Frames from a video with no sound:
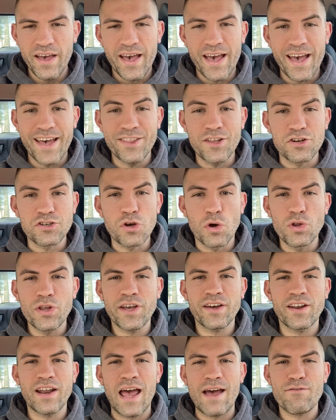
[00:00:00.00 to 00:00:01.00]
And there's only
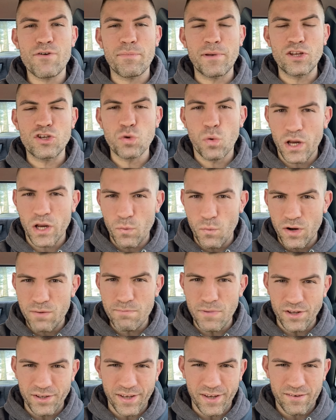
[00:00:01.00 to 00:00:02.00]
gonna ever be 21
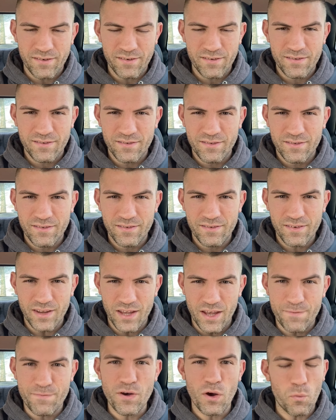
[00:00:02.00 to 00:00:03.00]
million
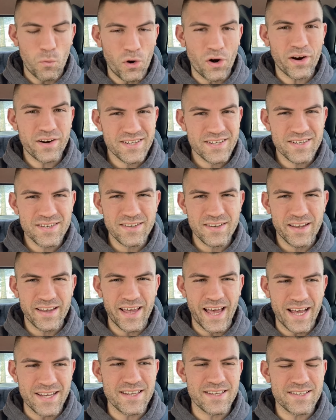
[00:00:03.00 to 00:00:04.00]
if it works
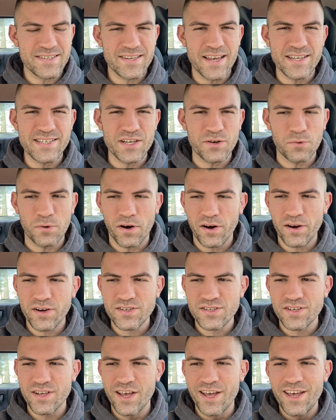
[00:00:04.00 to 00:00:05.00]
as it says it
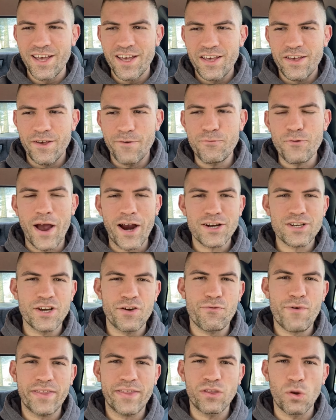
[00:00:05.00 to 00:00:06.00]
works. If you actually
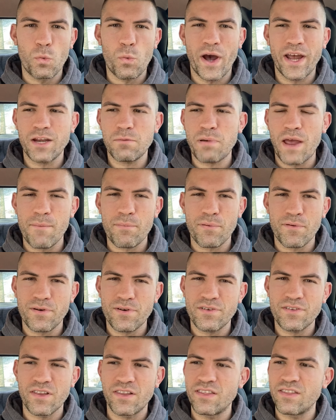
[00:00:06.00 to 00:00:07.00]
read the white
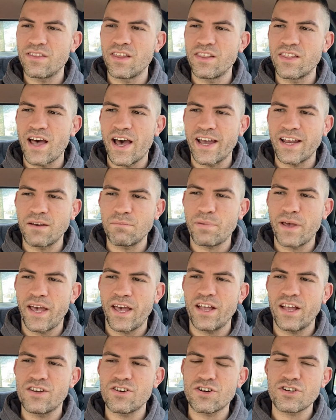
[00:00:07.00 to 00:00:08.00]
paper, the
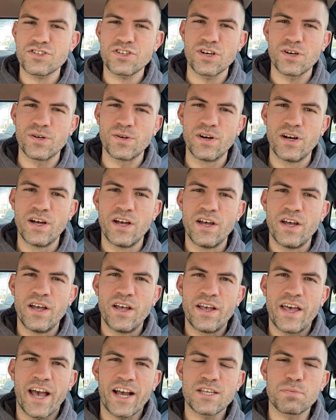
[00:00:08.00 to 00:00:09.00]
9-page or so
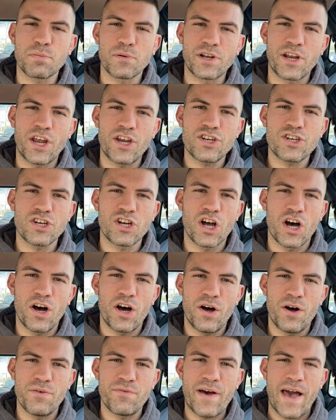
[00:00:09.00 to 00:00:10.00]
explanation
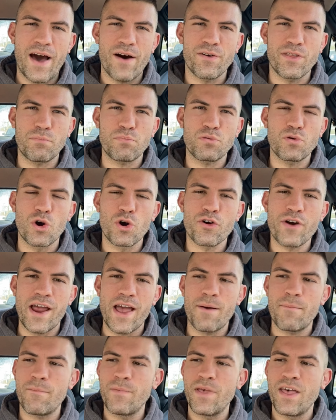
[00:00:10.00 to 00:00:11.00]
of how the
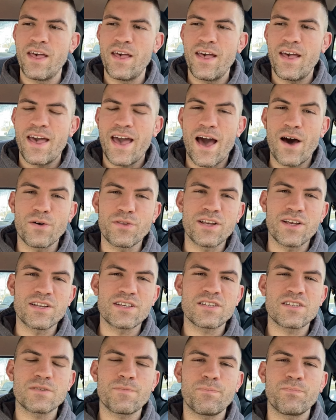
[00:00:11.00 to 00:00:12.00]
program, how
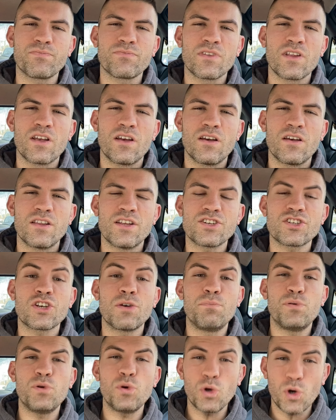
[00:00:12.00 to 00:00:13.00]
this
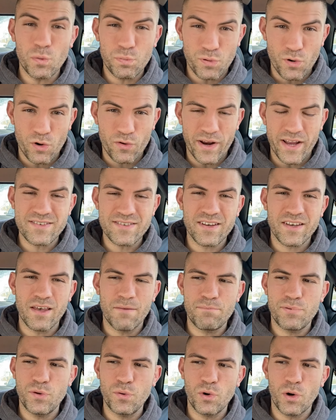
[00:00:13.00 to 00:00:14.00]
computer program, it's a
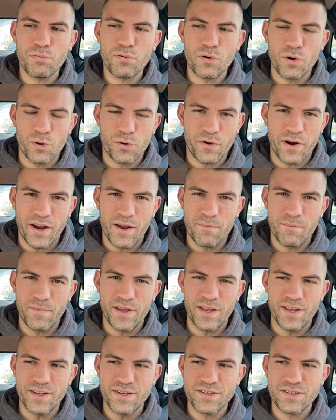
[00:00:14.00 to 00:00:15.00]
computer program,
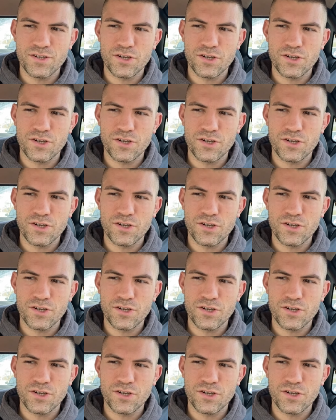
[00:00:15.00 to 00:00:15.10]
is